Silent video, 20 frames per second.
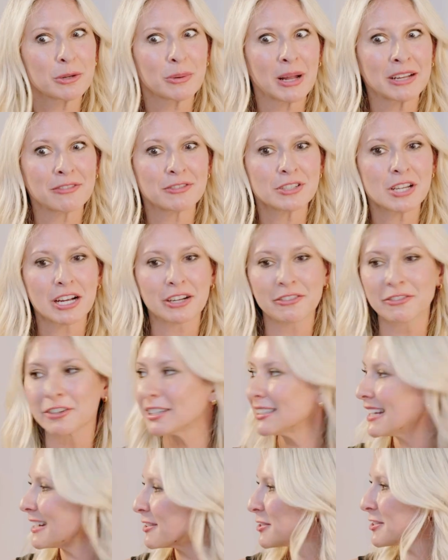you're a wedding
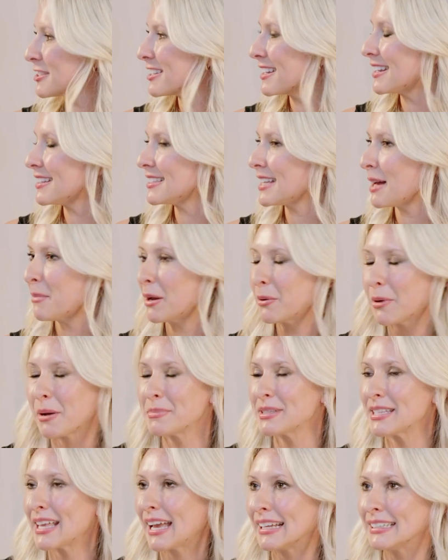photographer and interested. It's on my
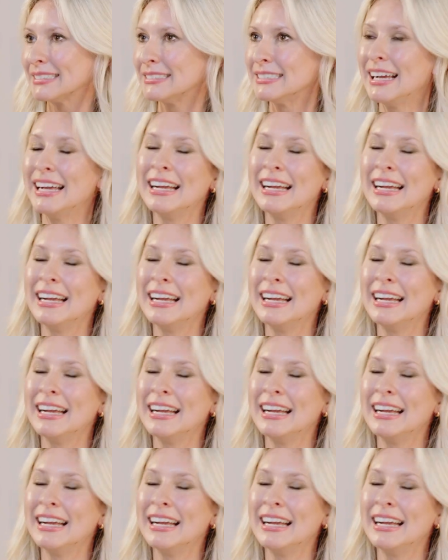website.